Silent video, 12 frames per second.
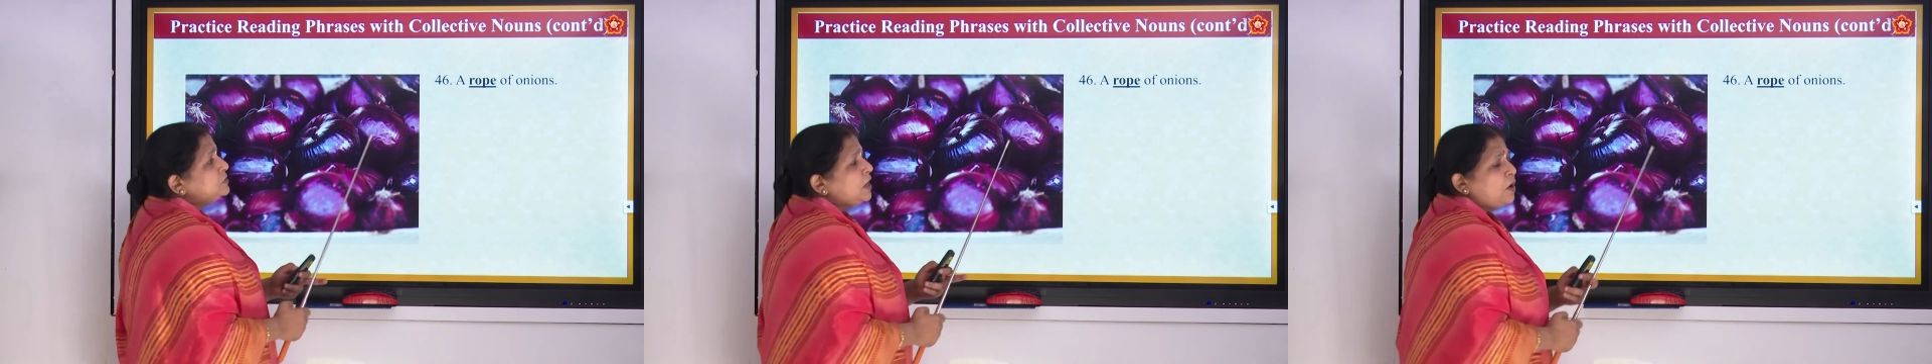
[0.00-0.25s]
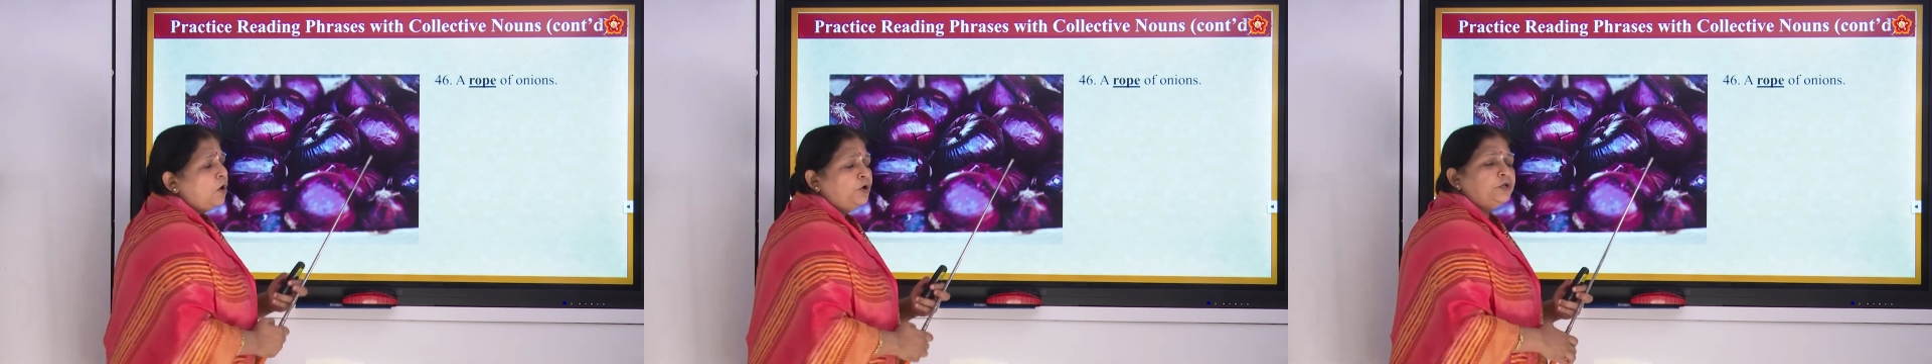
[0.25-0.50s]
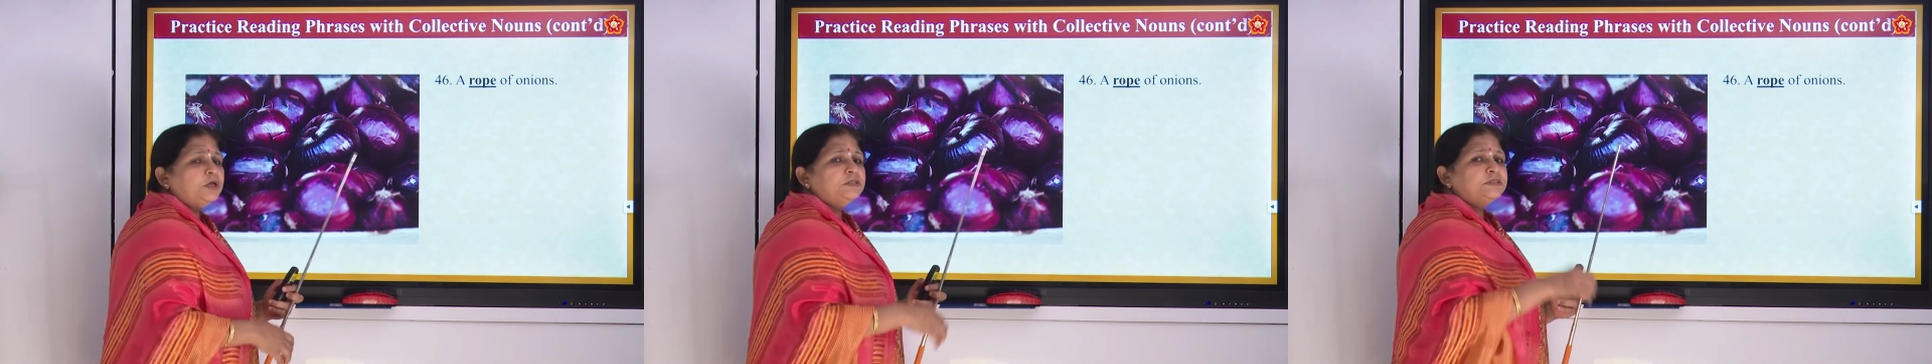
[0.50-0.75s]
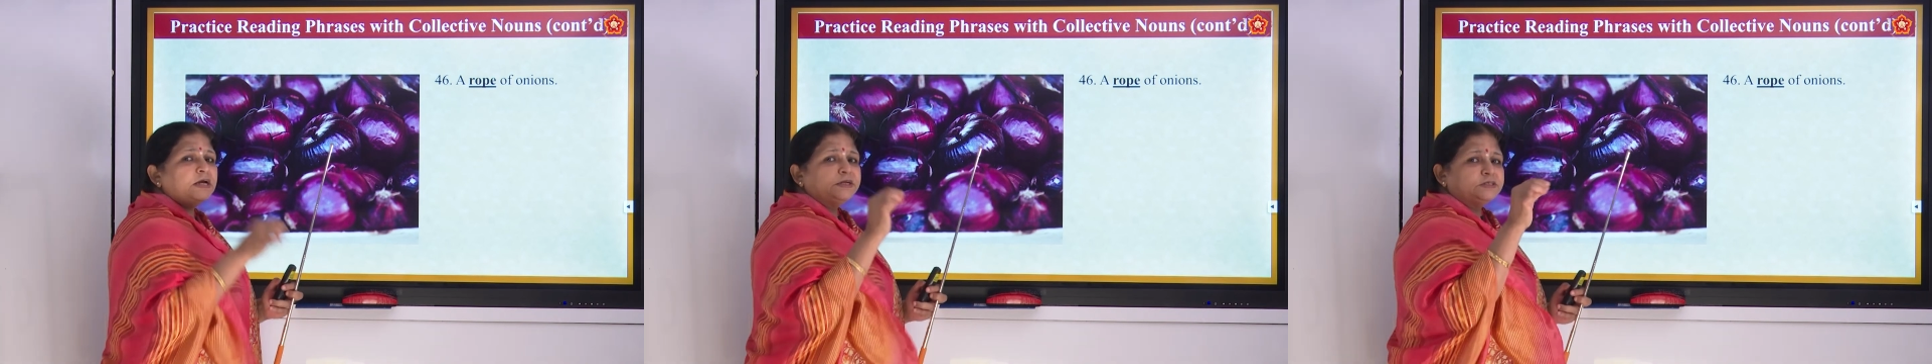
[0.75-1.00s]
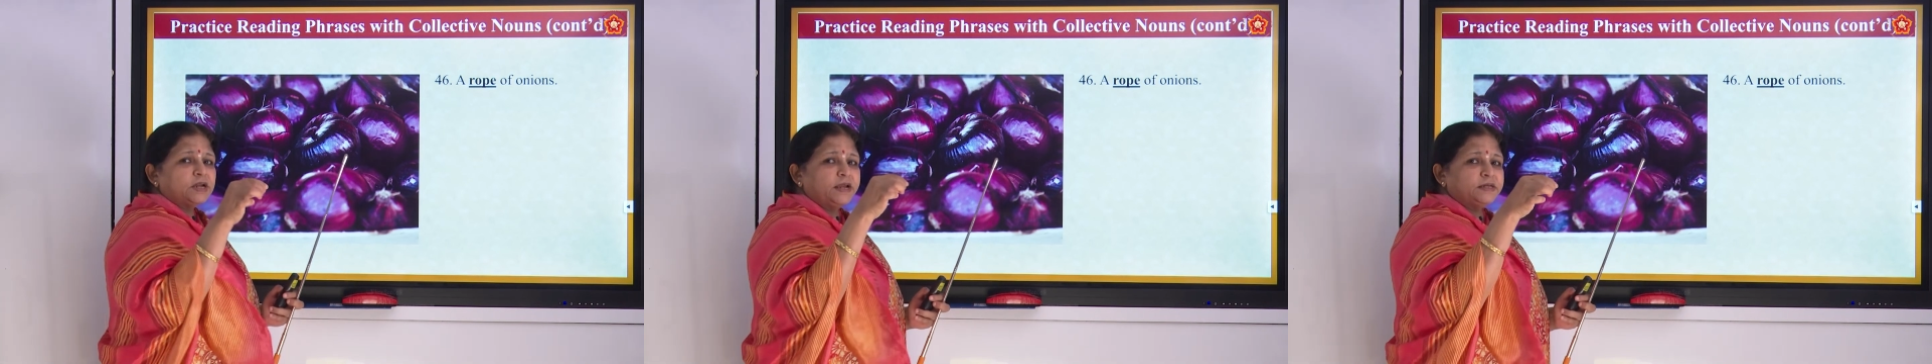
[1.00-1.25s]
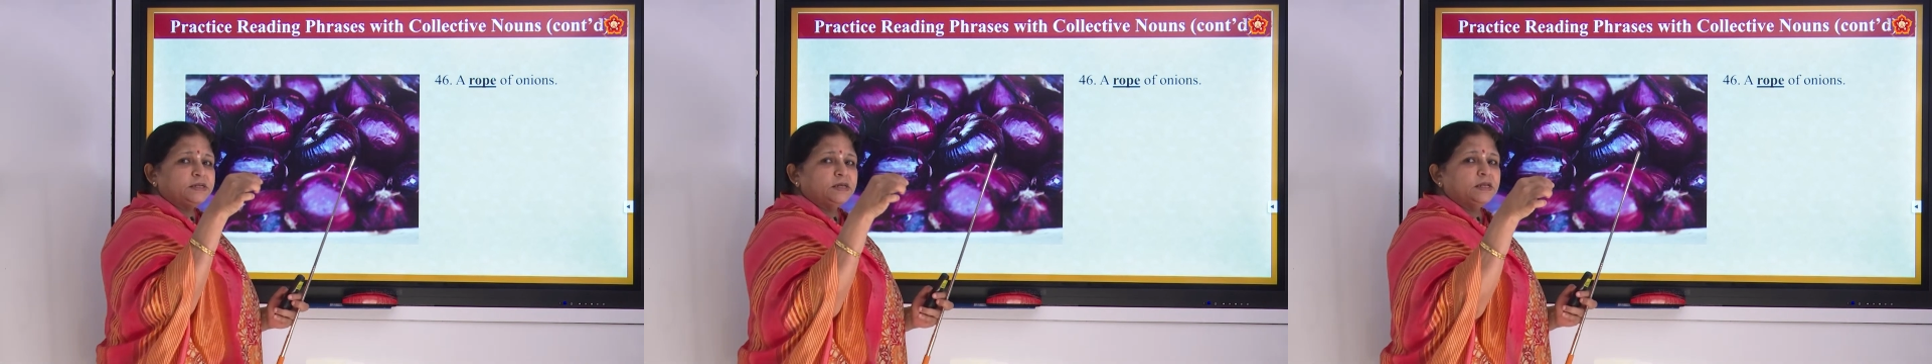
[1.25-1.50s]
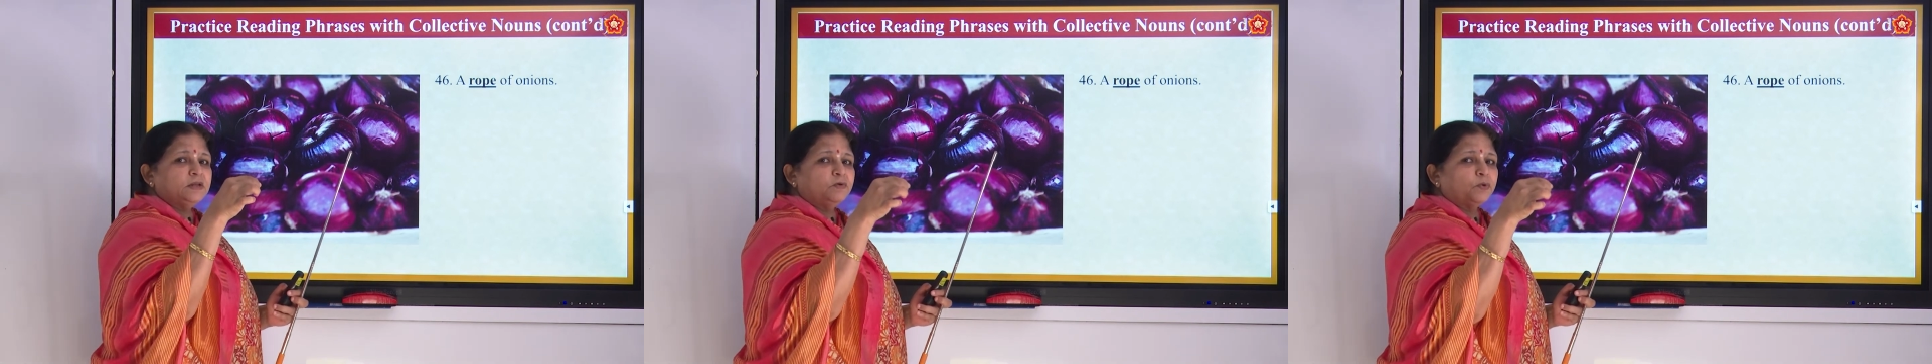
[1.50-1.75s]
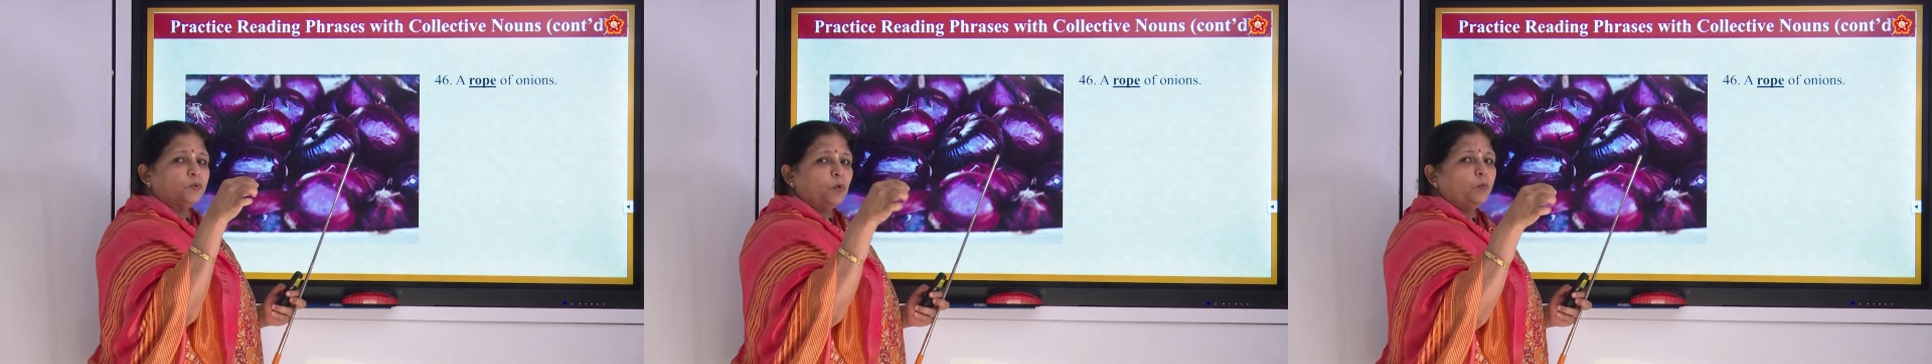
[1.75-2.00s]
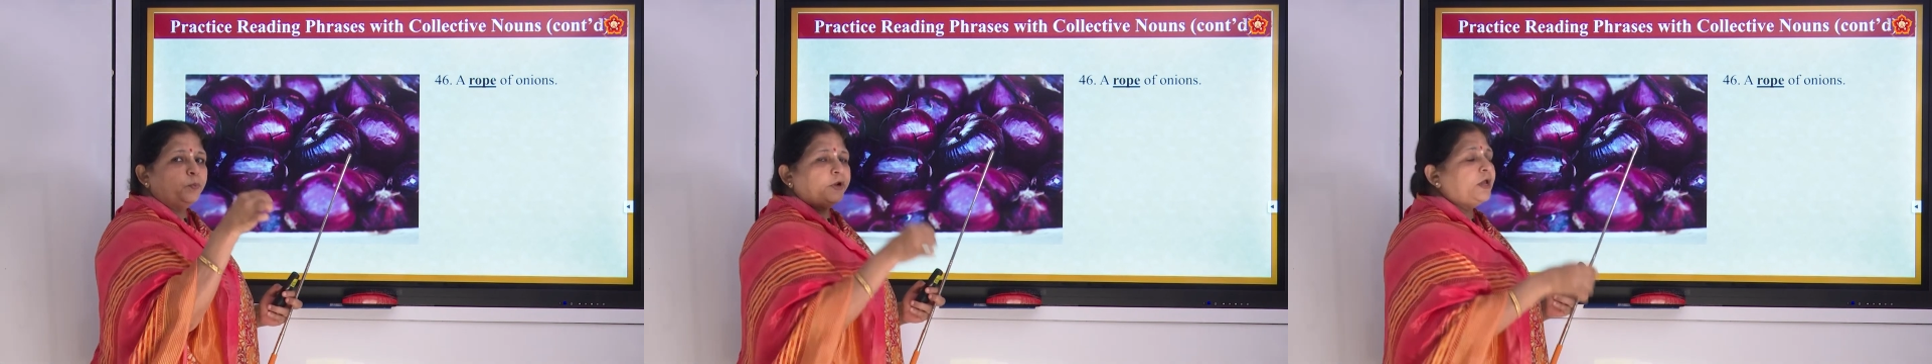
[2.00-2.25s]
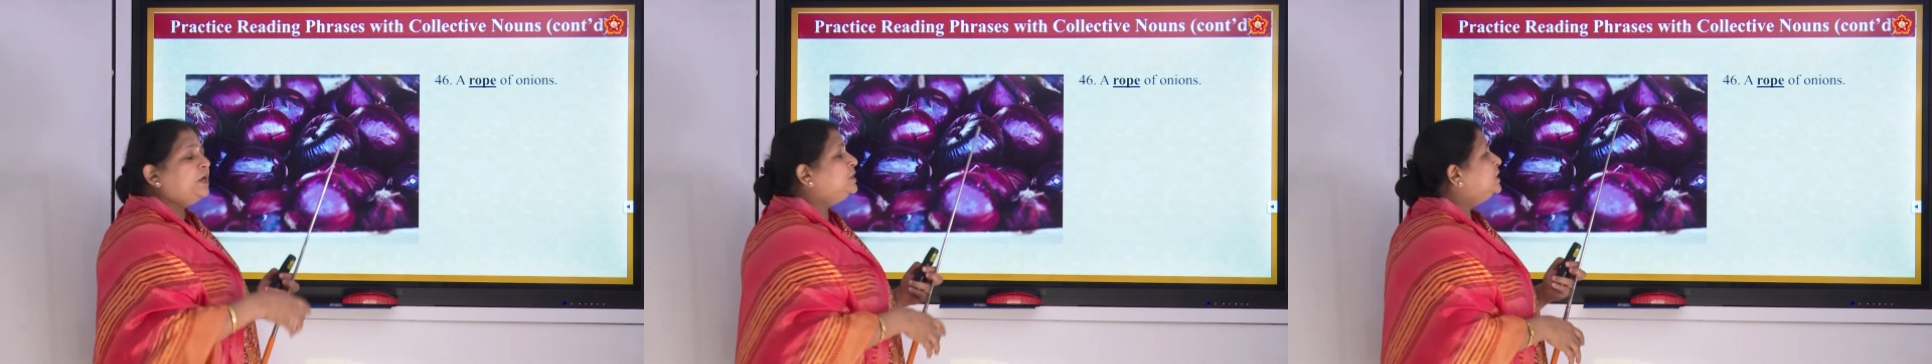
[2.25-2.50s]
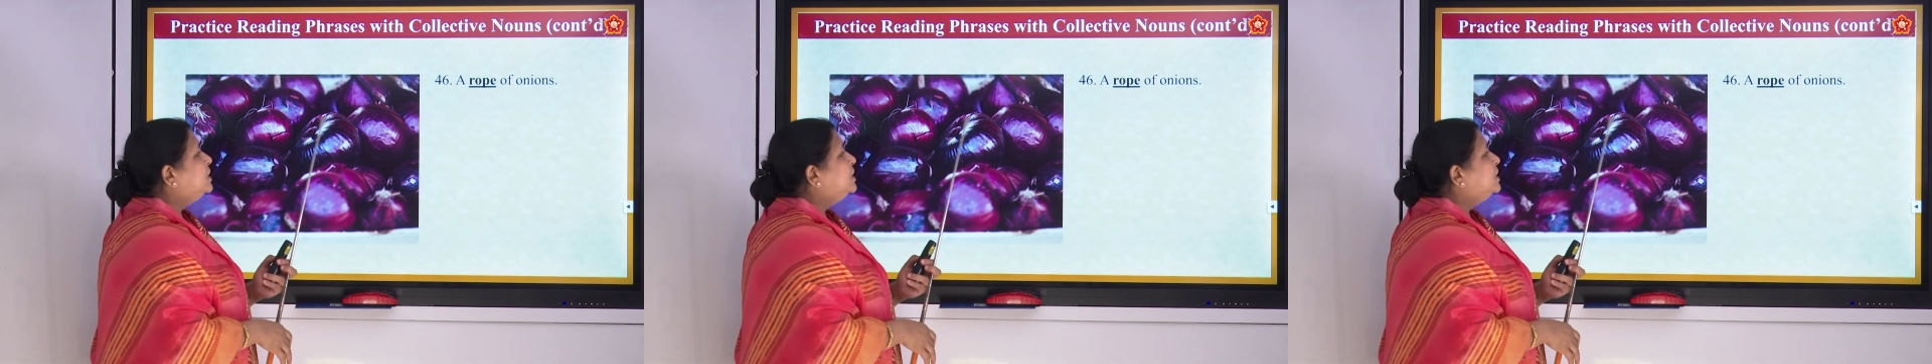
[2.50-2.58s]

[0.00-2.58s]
See, onions are tied in a rope, right?